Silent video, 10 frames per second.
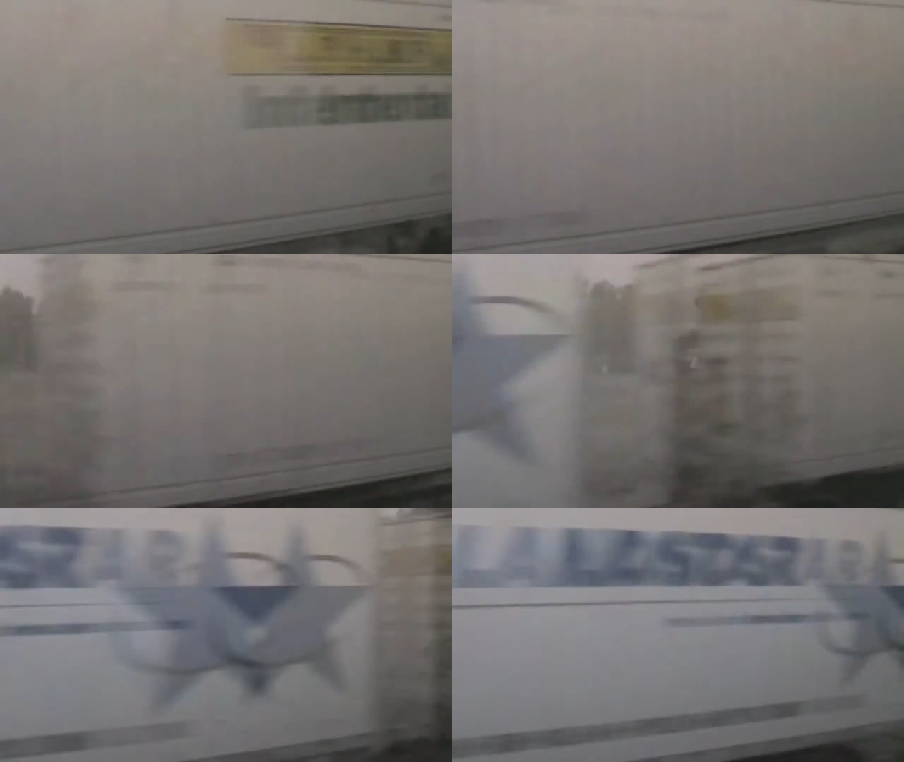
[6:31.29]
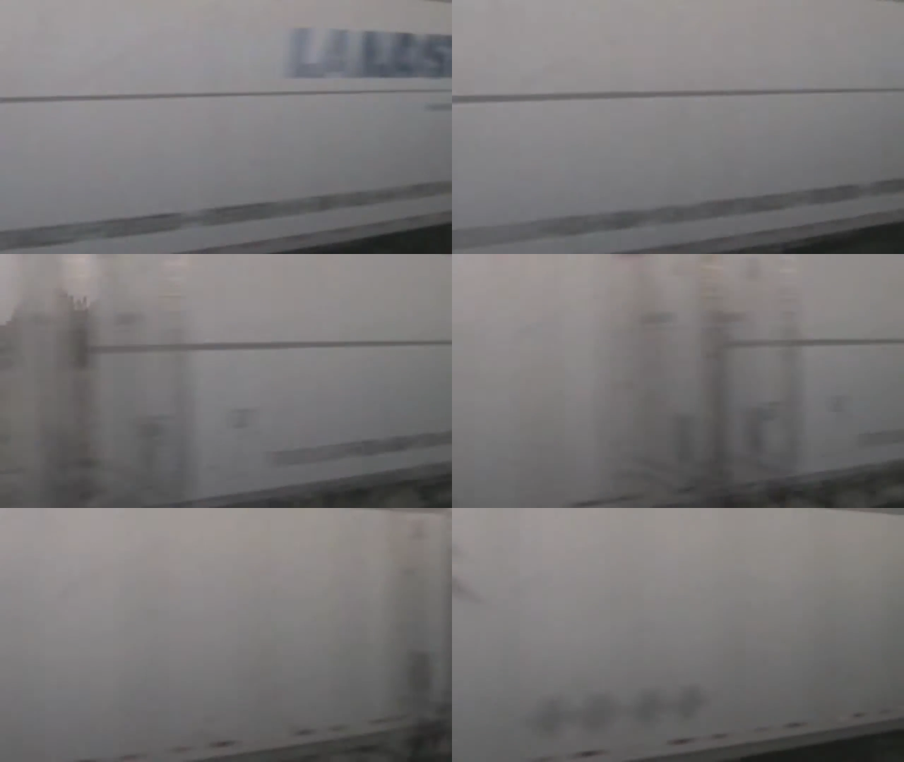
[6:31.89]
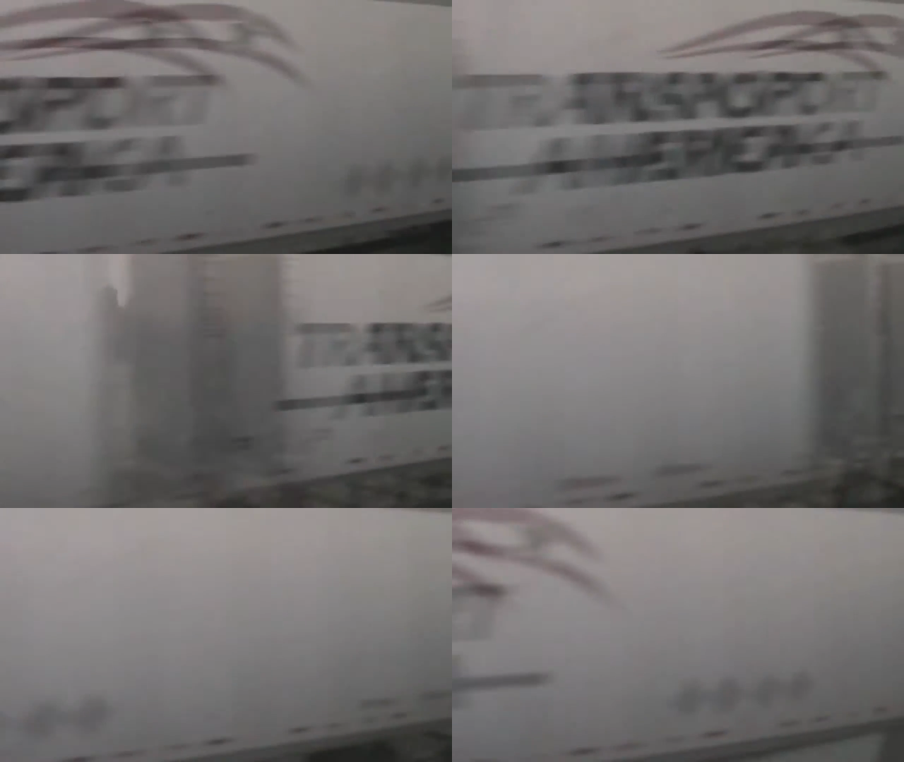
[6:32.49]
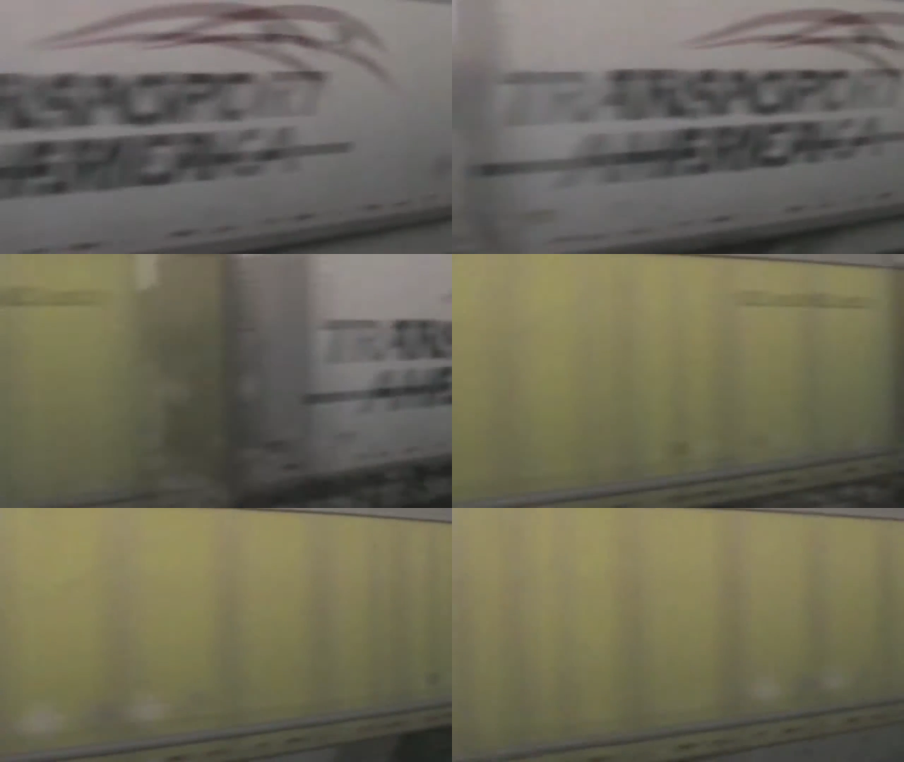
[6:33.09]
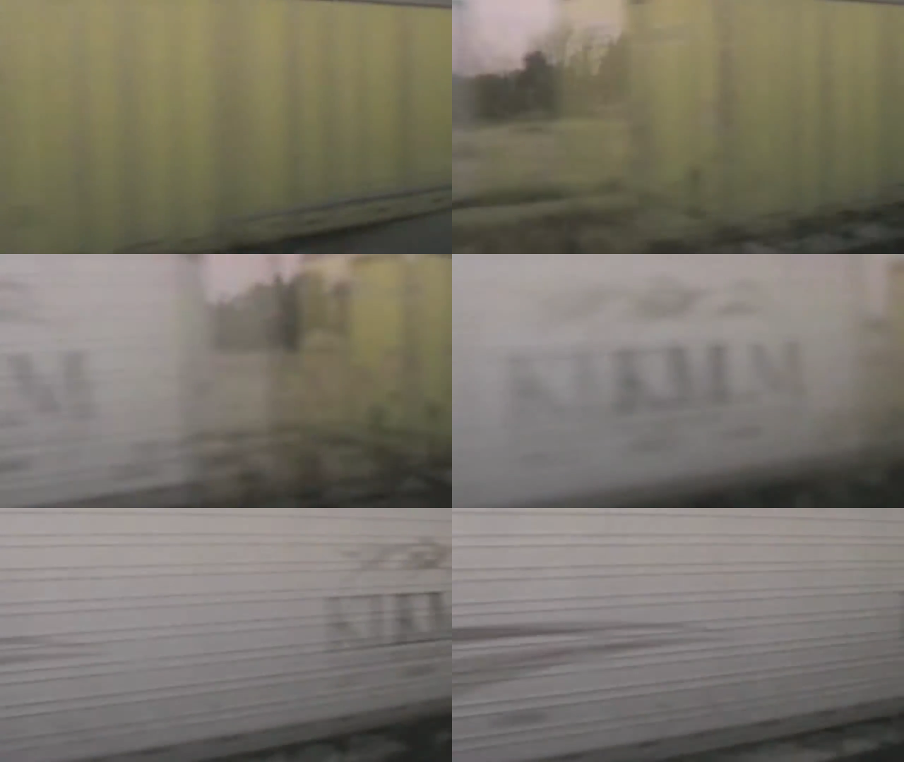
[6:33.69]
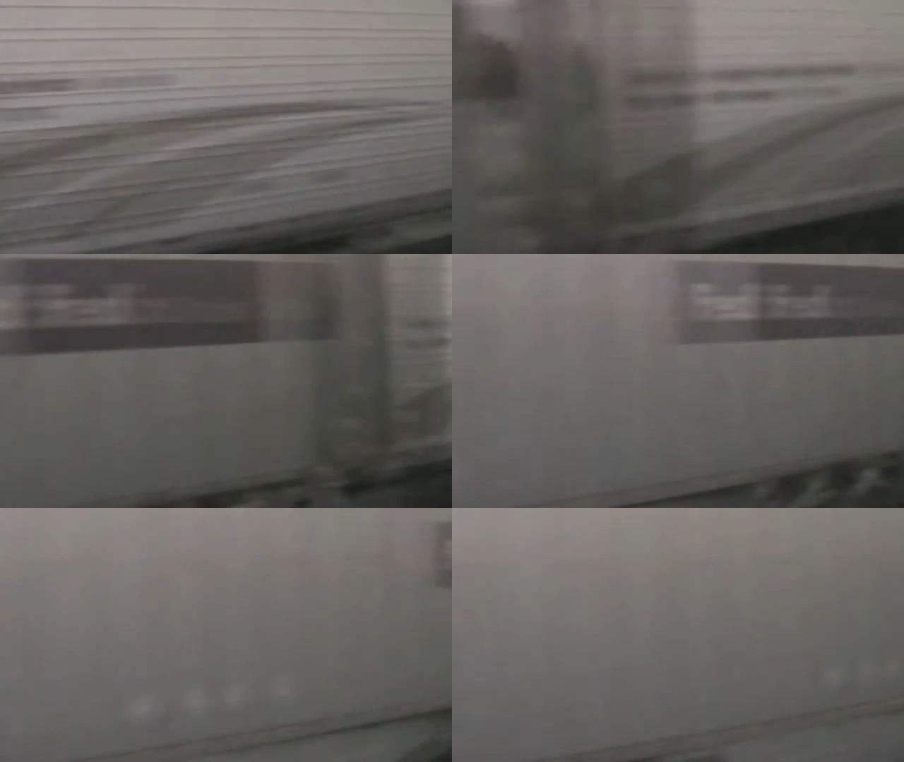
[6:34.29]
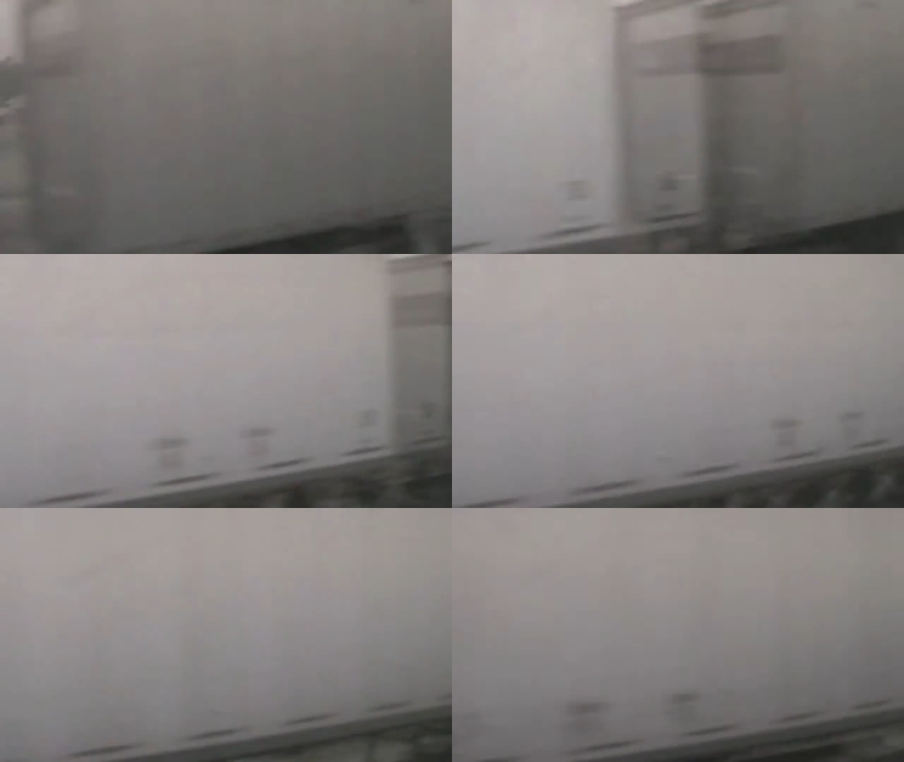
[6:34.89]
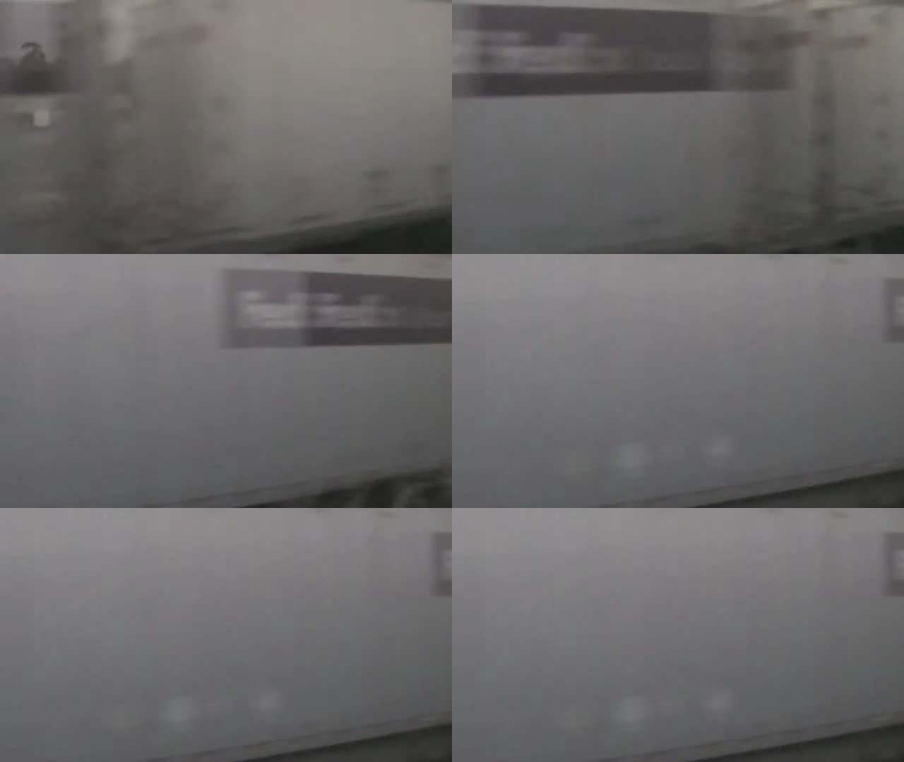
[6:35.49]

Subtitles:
[unreadable: no face in view]